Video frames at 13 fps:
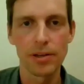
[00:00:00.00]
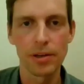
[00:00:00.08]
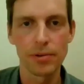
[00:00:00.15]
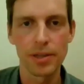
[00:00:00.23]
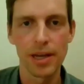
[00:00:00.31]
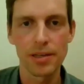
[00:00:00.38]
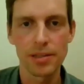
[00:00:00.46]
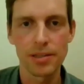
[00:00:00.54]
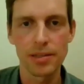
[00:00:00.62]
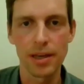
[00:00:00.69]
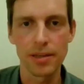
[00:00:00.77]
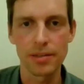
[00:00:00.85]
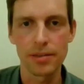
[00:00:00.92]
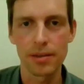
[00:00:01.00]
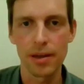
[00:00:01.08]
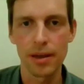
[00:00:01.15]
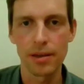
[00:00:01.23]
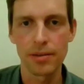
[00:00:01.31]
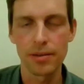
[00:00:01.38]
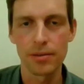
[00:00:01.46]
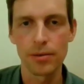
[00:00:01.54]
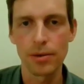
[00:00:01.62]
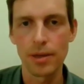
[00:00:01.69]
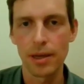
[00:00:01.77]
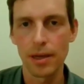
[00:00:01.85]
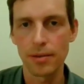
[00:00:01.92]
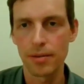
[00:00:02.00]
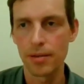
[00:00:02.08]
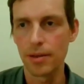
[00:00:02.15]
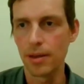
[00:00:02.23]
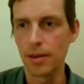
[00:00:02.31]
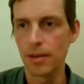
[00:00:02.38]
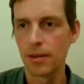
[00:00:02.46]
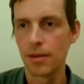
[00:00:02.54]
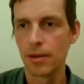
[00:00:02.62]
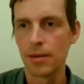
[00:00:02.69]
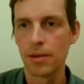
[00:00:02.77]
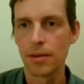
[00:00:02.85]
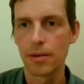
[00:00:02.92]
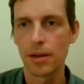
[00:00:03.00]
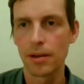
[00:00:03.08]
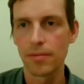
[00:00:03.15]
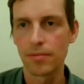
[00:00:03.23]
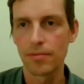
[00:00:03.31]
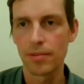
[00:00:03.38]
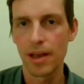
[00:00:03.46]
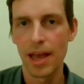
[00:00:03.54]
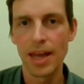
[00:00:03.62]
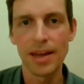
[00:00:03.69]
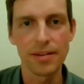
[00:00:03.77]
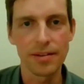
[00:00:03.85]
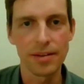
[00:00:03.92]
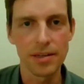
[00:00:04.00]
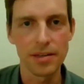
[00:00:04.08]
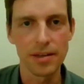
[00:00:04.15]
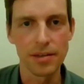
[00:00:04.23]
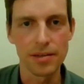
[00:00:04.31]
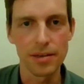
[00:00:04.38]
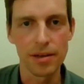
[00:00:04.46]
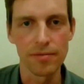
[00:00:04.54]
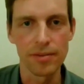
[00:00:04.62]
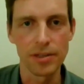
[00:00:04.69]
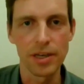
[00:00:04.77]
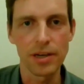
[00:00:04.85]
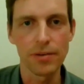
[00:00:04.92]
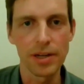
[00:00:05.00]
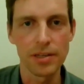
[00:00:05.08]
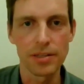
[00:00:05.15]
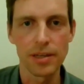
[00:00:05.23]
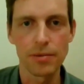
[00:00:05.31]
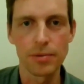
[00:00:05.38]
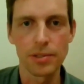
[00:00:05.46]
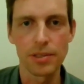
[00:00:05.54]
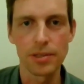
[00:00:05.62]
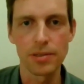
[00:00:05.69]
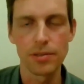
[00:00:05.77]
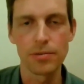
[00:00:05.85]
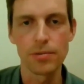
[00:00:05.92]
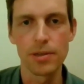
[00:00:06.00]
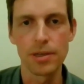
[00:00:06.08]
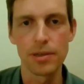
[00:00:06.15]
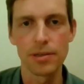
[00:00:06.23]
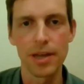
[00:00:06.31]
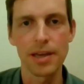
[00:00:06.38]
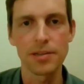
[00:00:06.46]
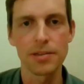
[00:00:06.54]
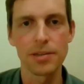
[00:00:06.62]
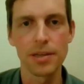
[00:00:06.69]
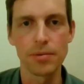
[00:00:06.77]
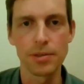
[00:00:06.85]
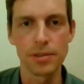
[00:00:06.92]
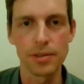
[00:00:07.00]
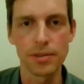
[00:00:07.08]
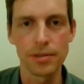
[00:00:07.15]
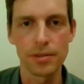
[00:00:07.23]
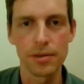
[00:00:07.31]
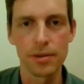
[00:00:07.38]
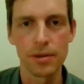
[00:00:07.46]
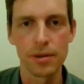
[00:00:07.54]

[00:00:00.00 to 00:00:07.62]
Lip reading: held out test sets and looking at the kind of edit distance of the generated sequences to the test sequences.